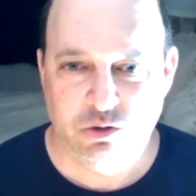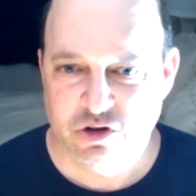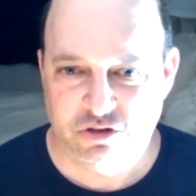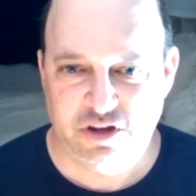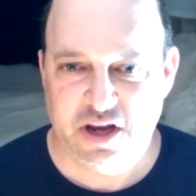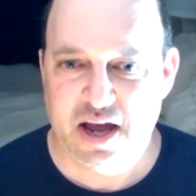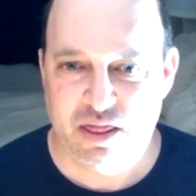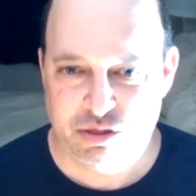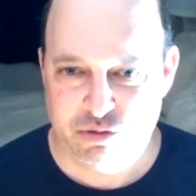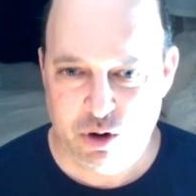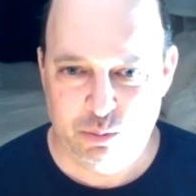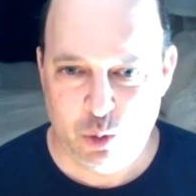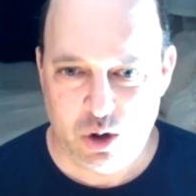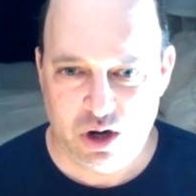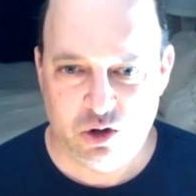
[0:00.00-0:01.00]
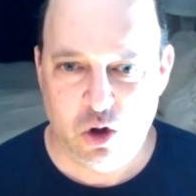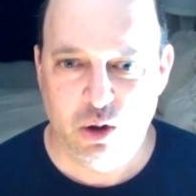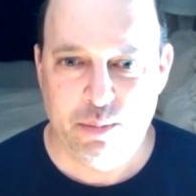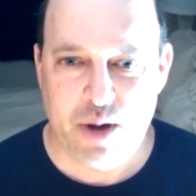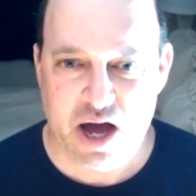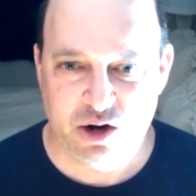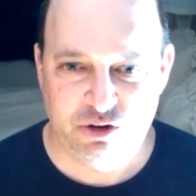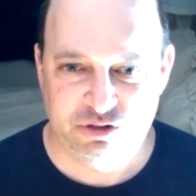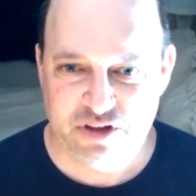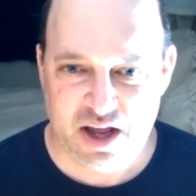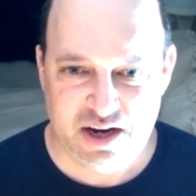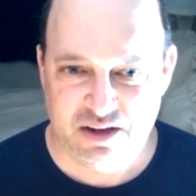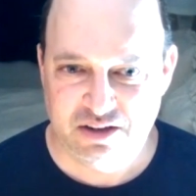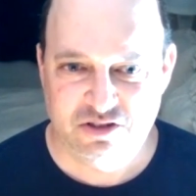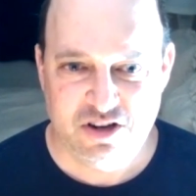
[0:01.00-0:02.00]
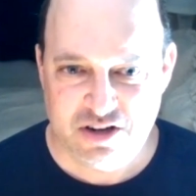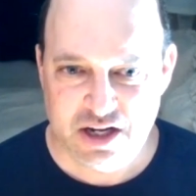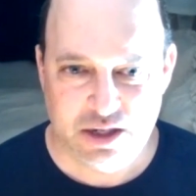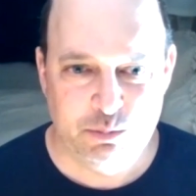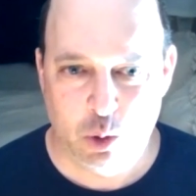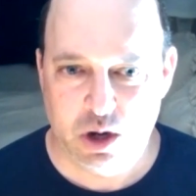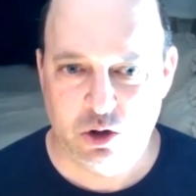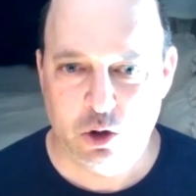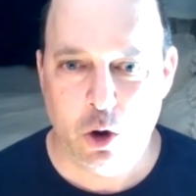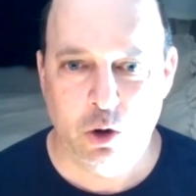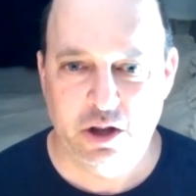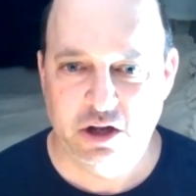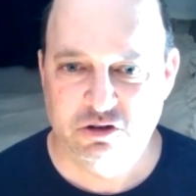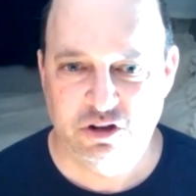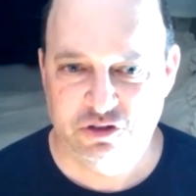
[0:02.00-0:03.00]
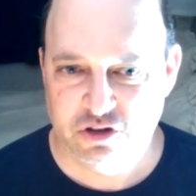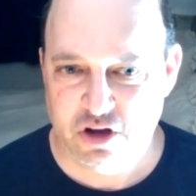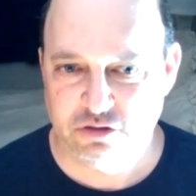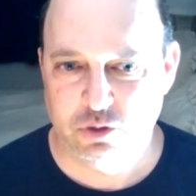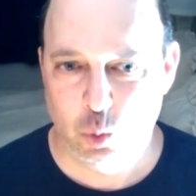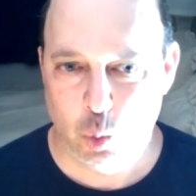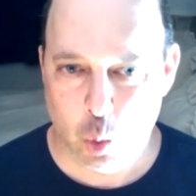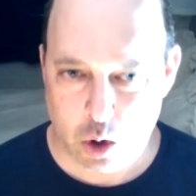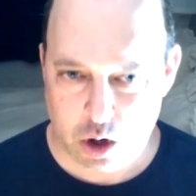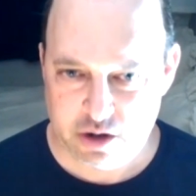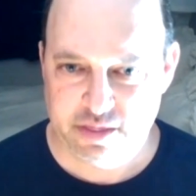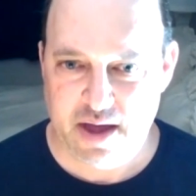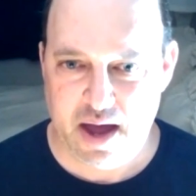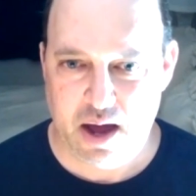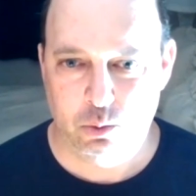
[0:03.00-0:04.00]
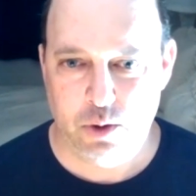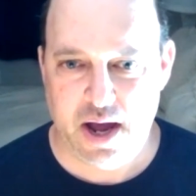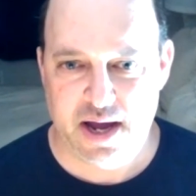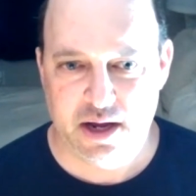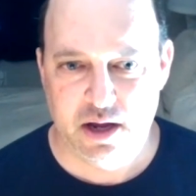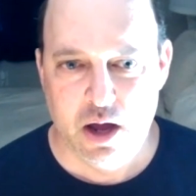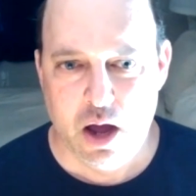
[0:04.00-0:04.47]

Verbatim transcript: You just can't throw more coal miners at it to dig more coal. It just doesn't work that way.